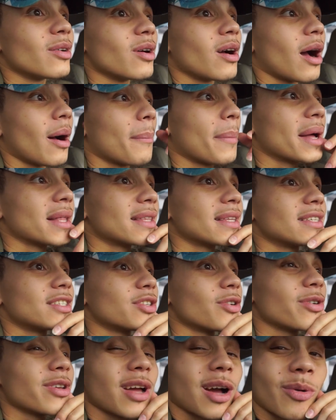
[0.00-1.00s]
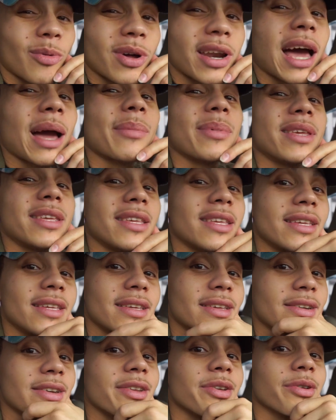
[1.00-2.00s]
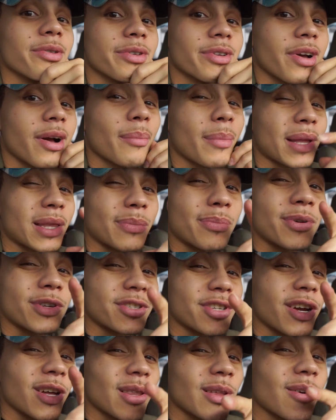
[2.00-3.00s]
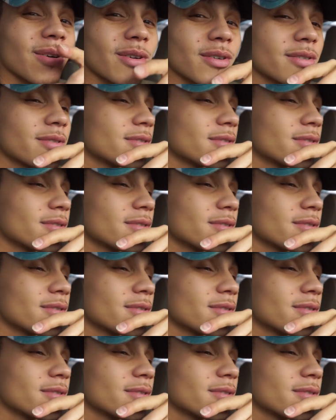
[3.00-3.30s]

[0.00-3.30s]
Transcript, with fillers: I'm about to show y'all what I be eating here. I'm about to put y'all on.